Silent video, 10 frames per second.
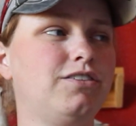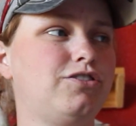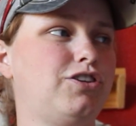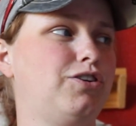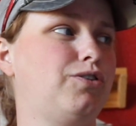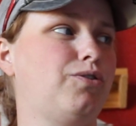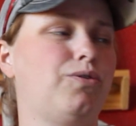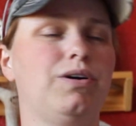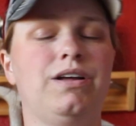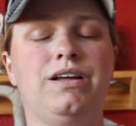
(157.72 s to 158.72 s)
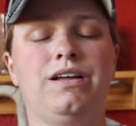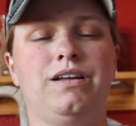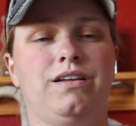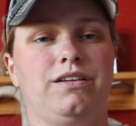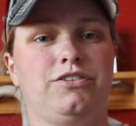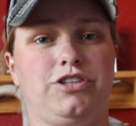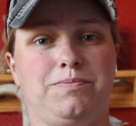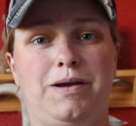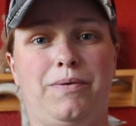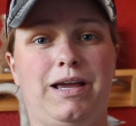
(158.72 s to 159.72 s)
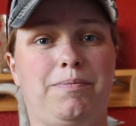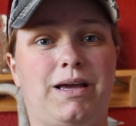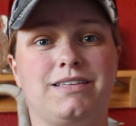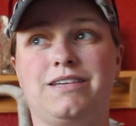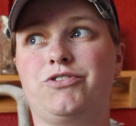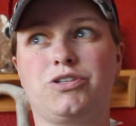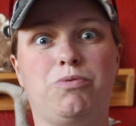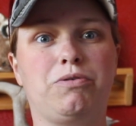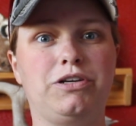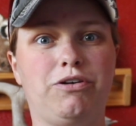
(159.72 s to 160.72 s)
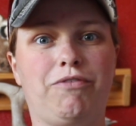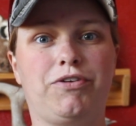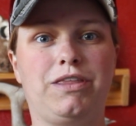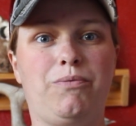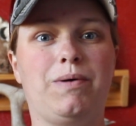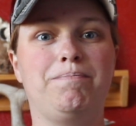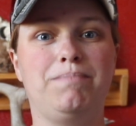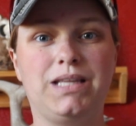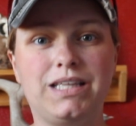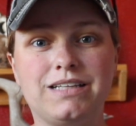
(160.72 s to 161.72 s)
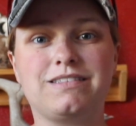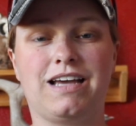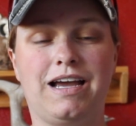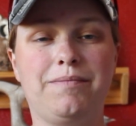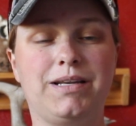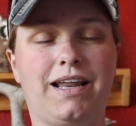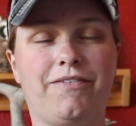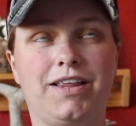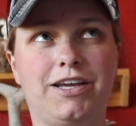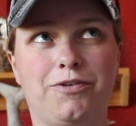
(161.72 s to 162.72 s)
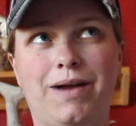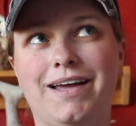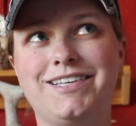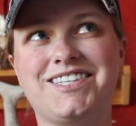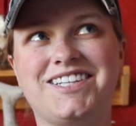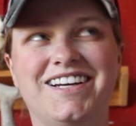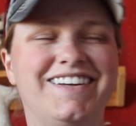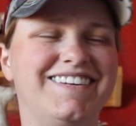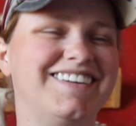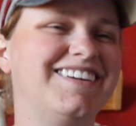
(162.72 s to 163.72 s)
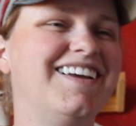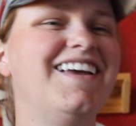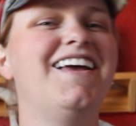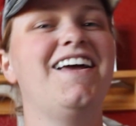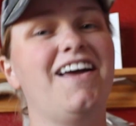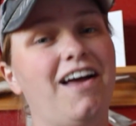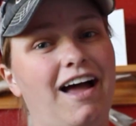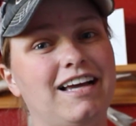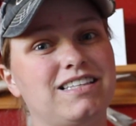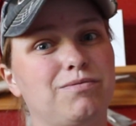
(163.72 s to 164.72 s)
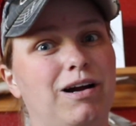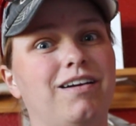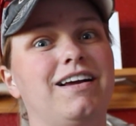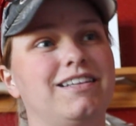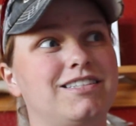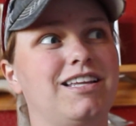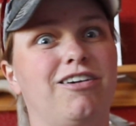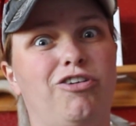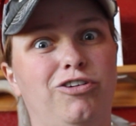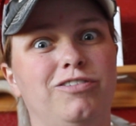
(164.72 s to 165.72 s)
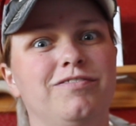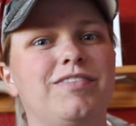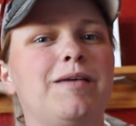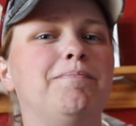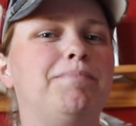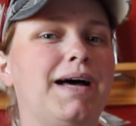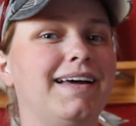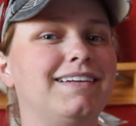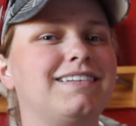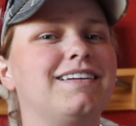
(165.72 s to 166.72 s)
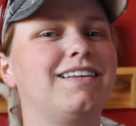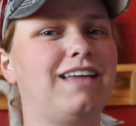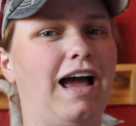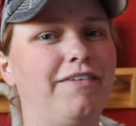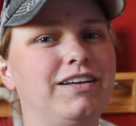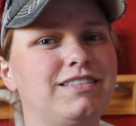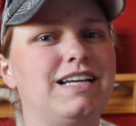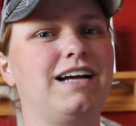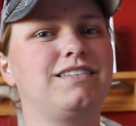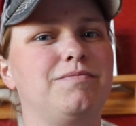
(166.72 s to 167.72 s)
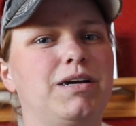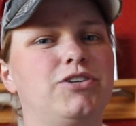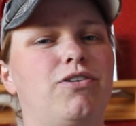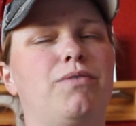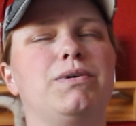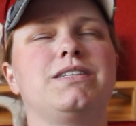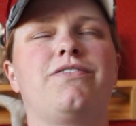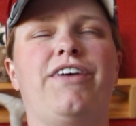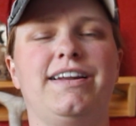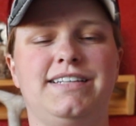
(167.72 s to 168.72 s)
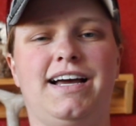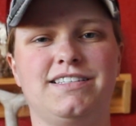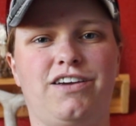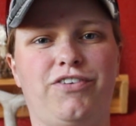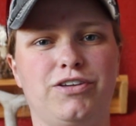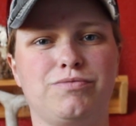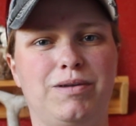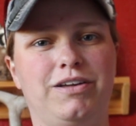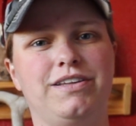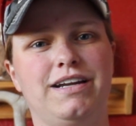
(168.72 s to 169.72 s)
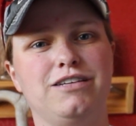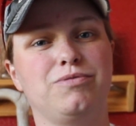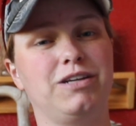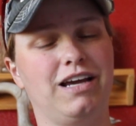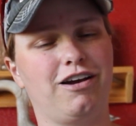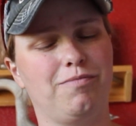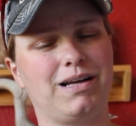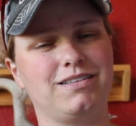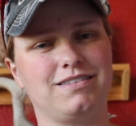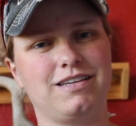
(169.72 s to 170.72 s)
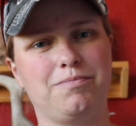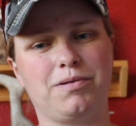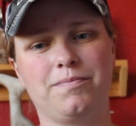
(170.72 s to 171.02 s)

to just be awake, because they've just woken you up for the 1,000,000th time and never let you rest. I swear, it's their goal. But having snacks in my drawer was fantastic for those middle of the nights when you can't go back to sleep.